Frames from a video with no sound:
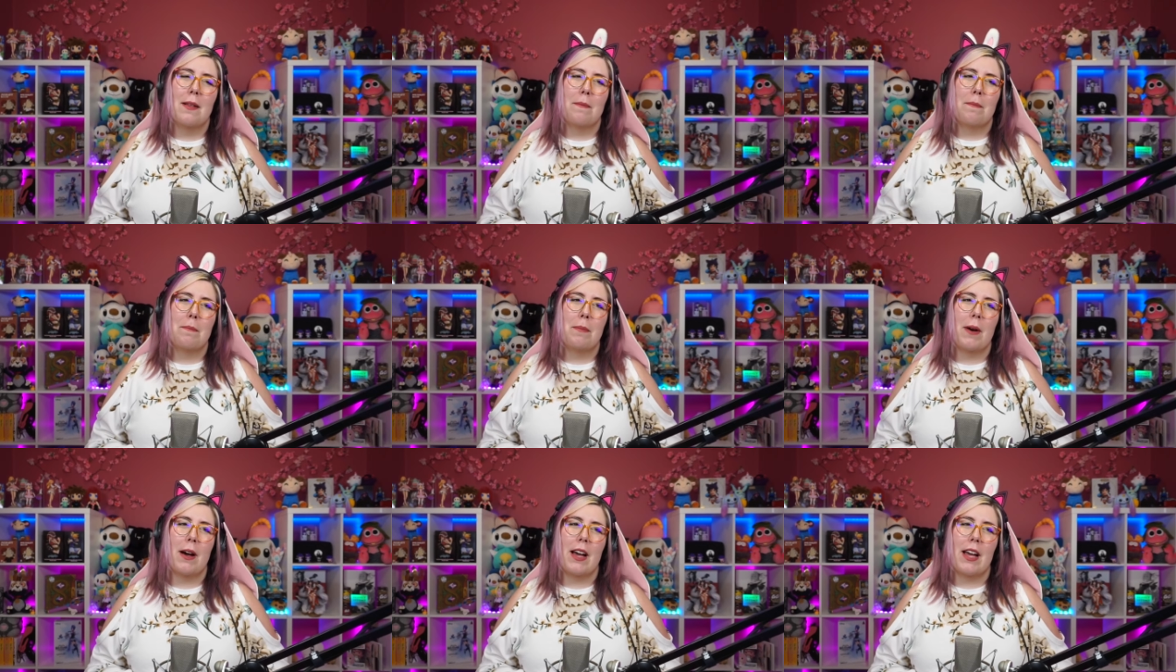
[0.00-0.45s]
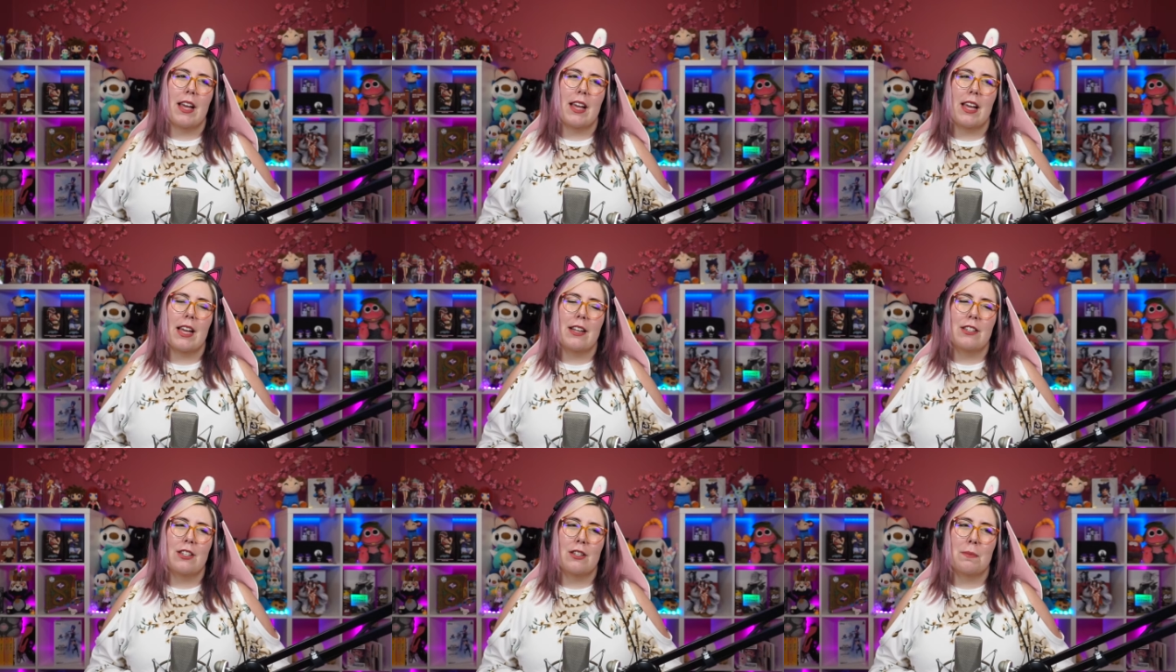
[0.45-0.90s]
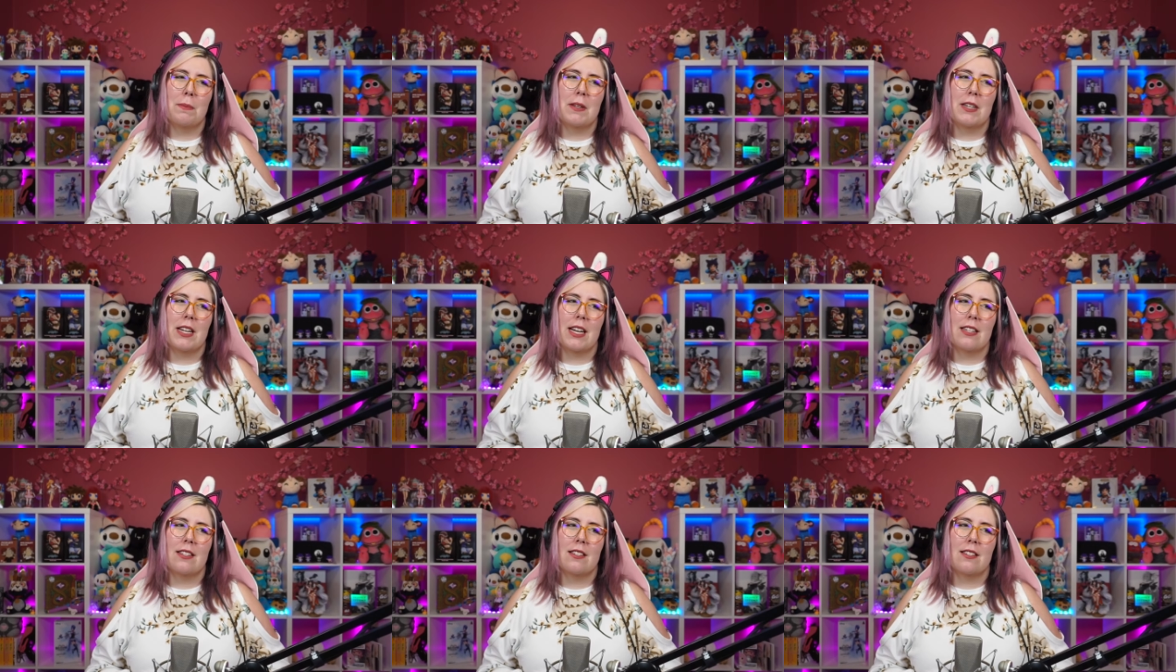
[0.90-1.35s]
but it'd just be
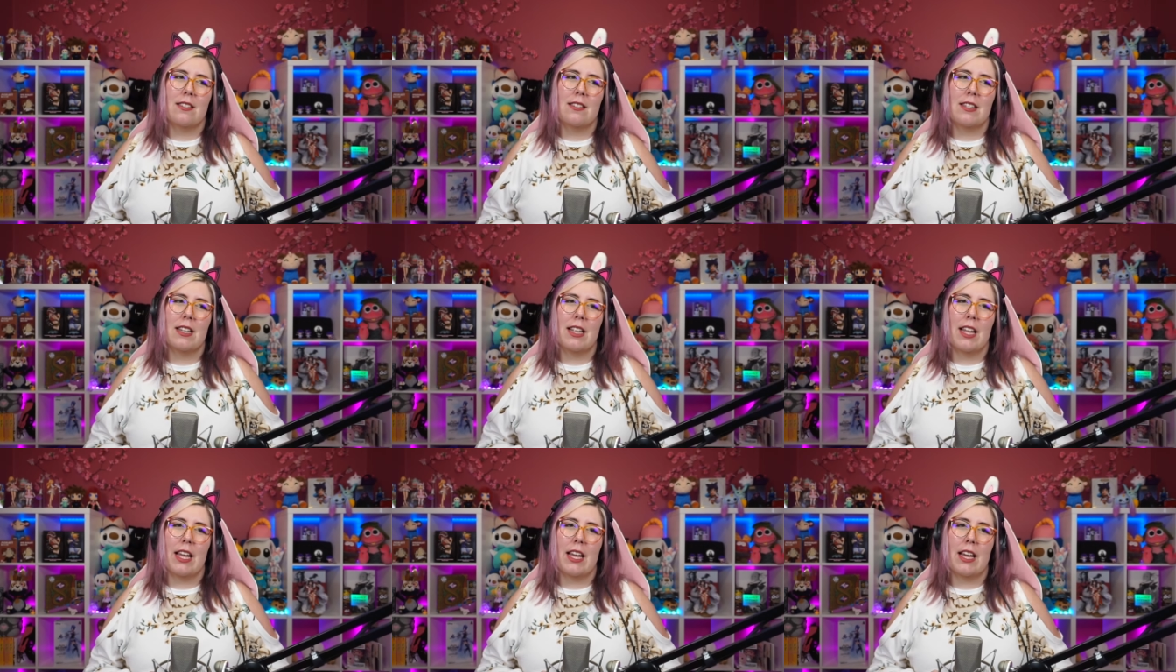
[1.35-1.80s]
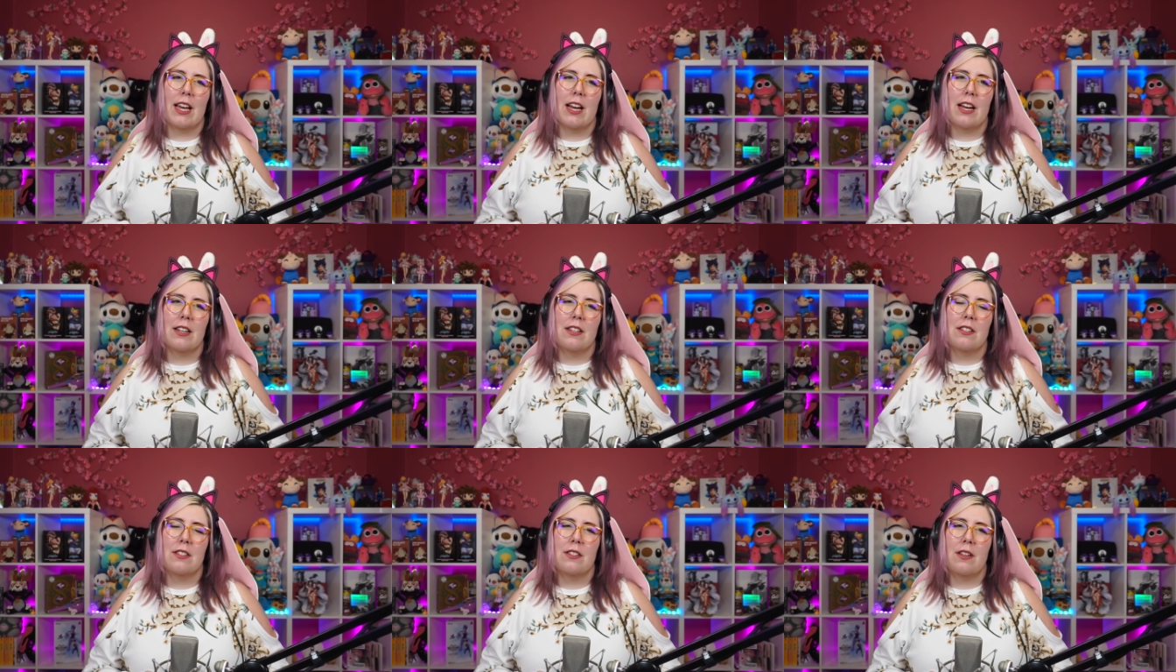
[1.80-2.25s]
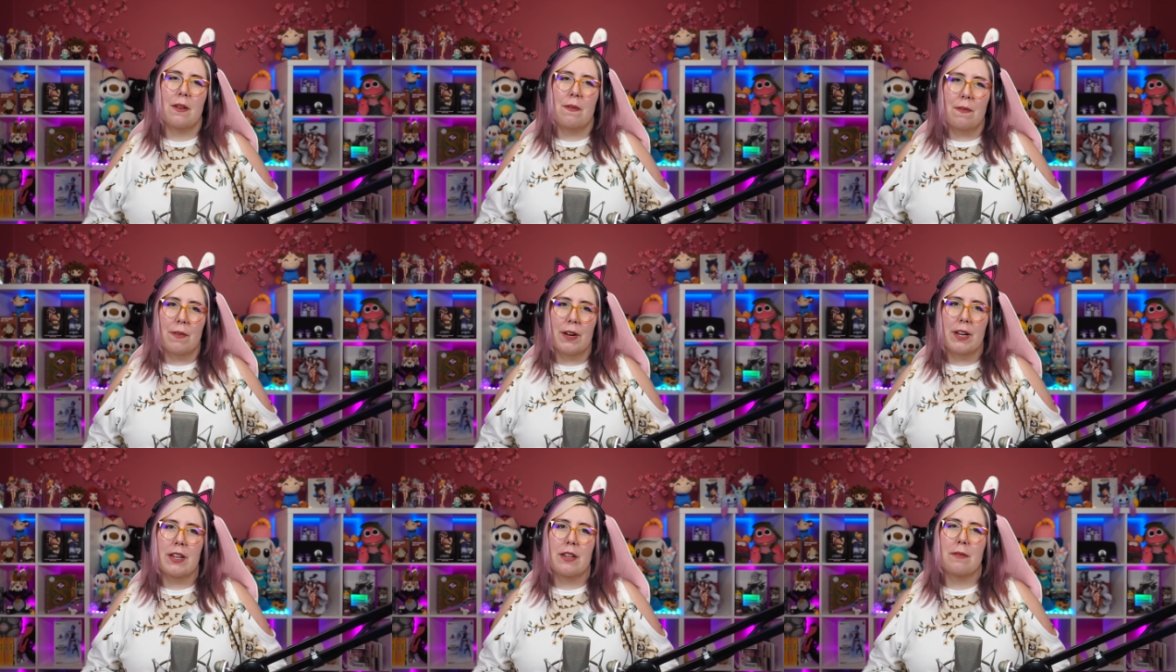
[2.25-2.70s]
nice to see like a
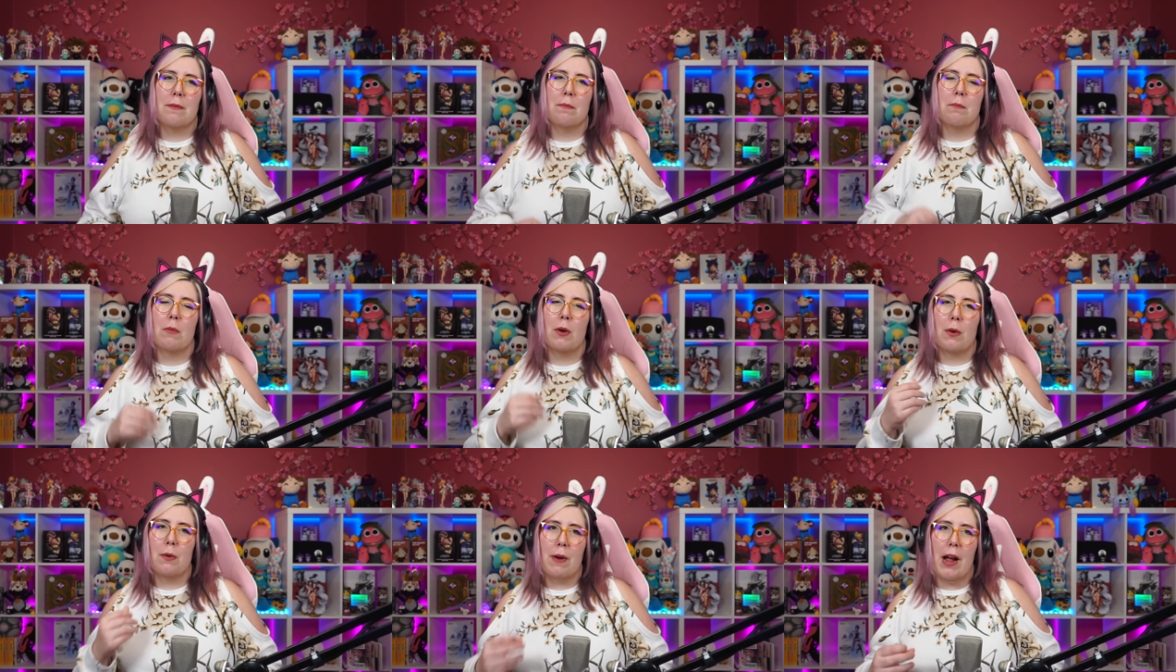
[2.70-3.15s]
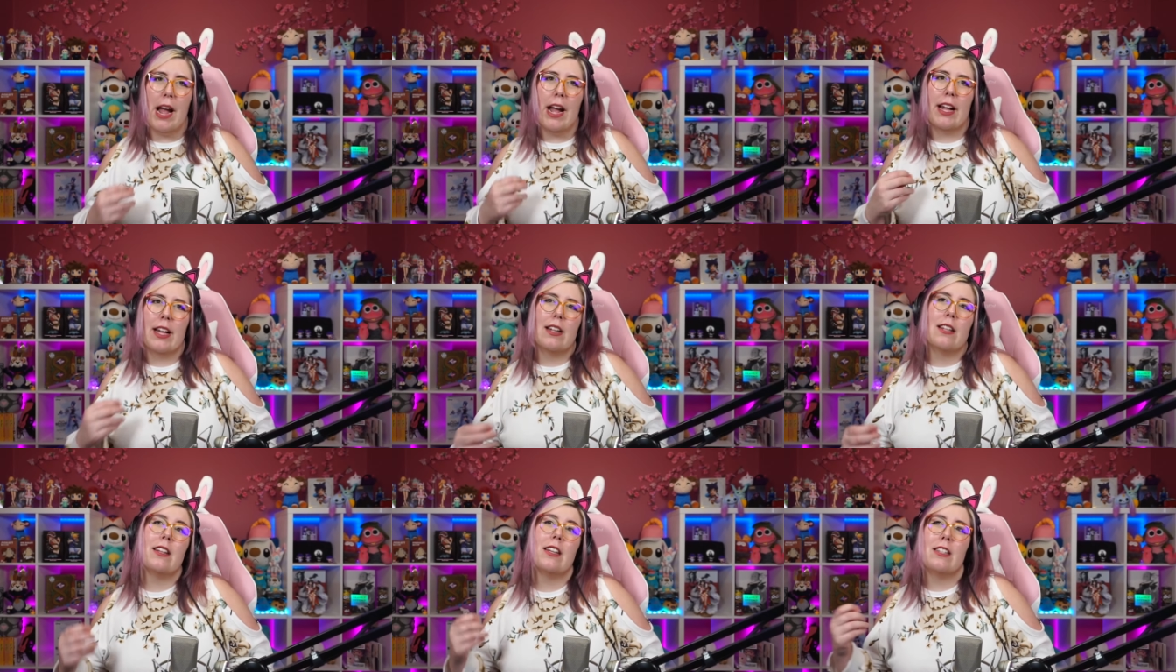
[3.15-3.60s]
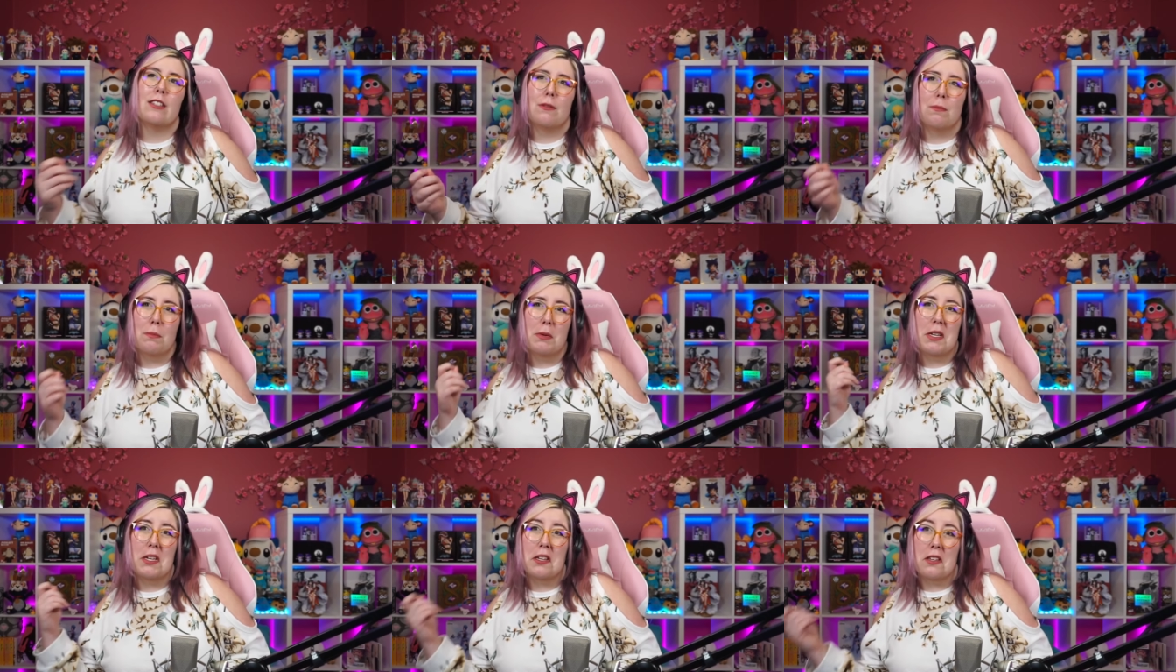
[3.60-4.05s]
different miraculous
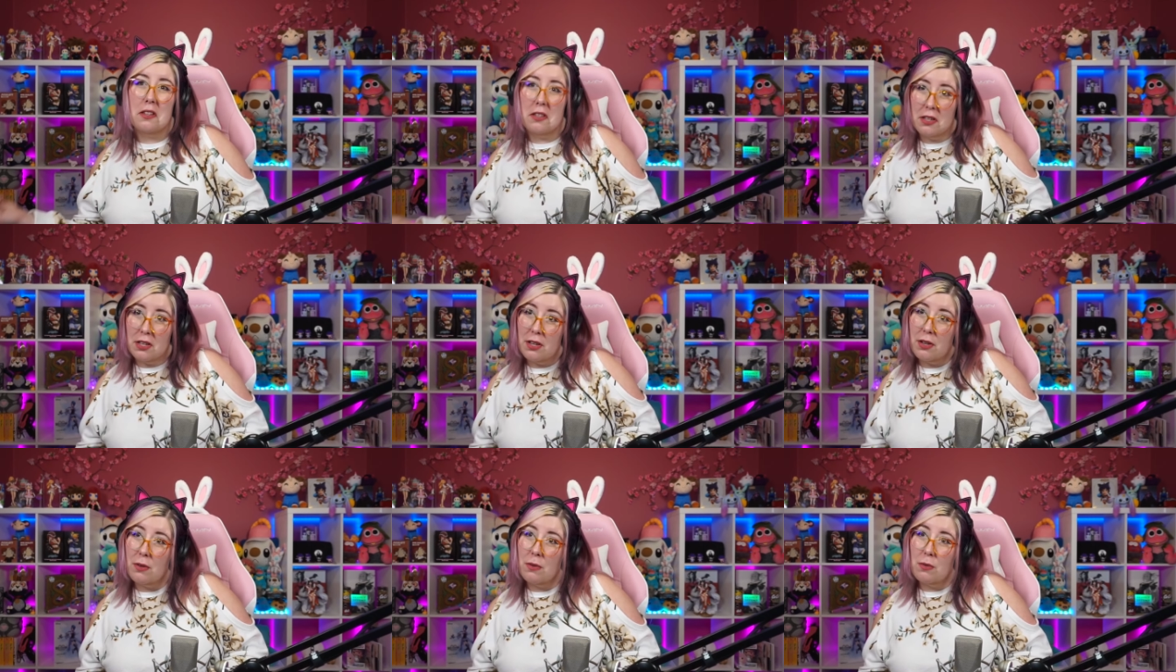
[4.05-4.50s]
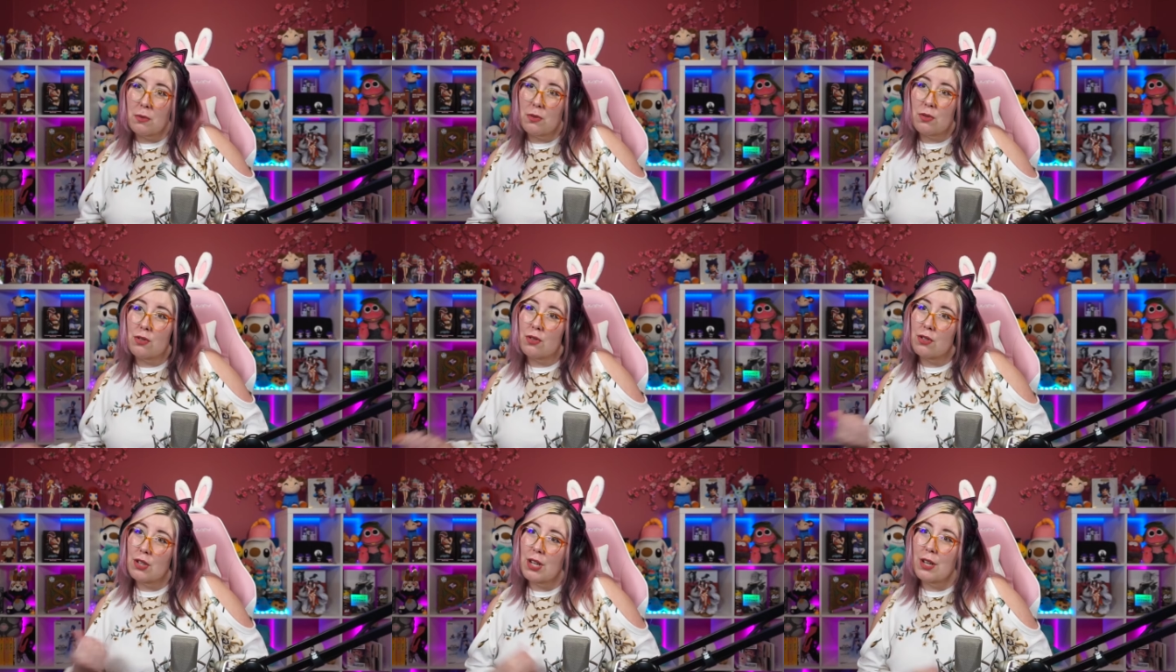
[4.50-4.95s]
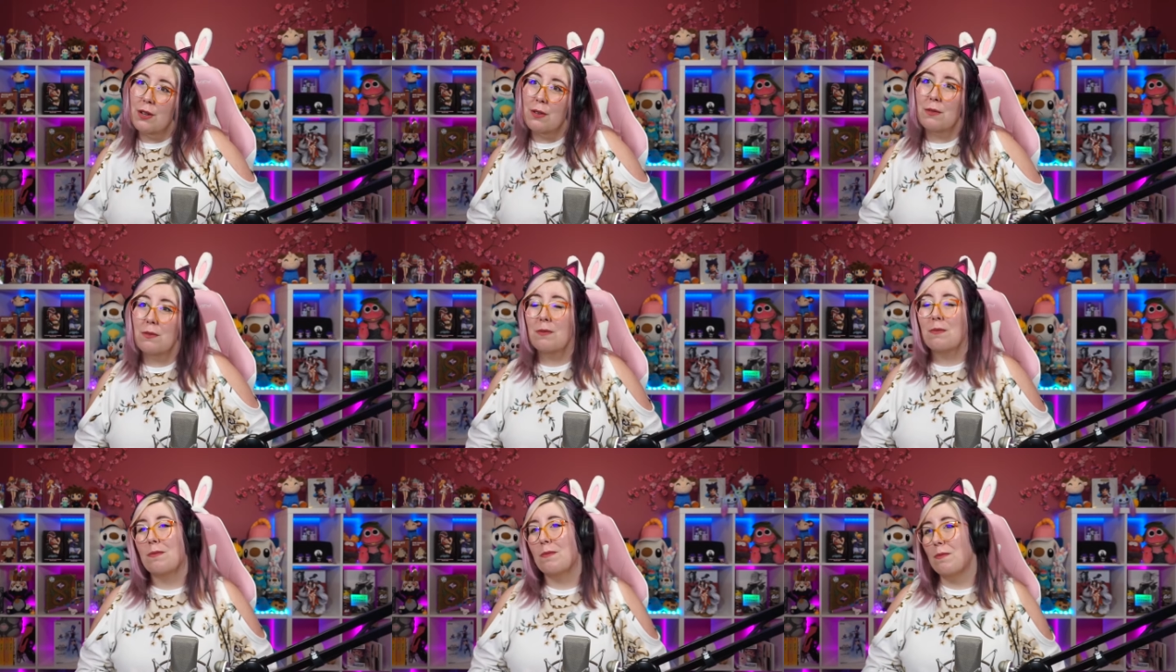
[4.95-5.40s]
be used
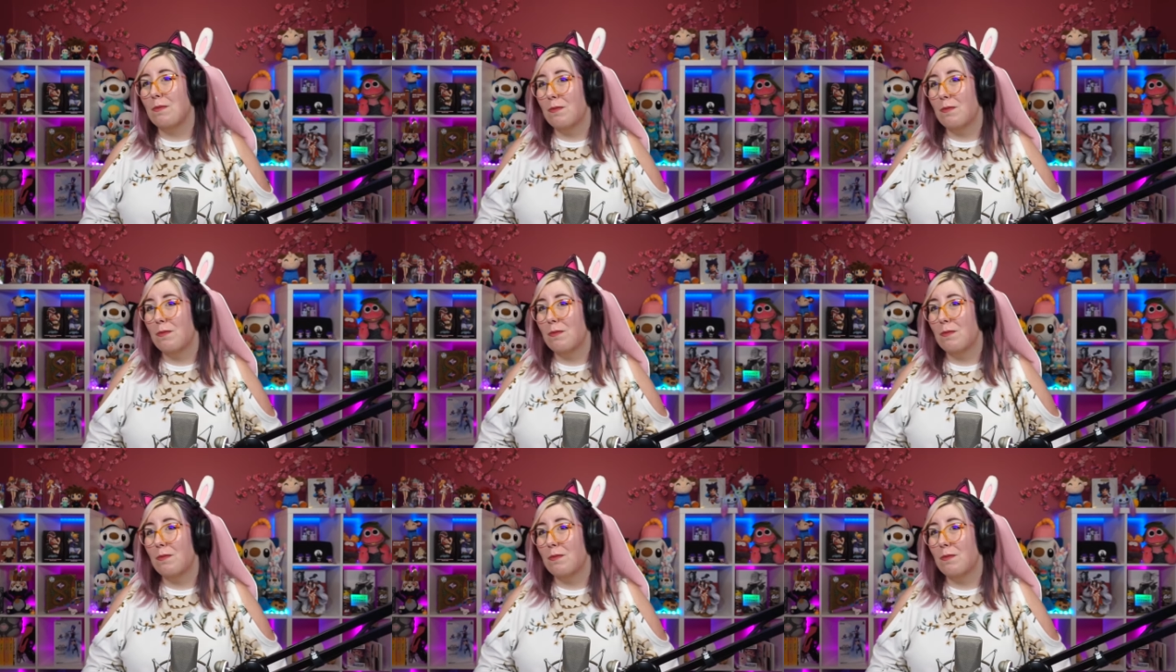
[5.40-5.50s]
soon.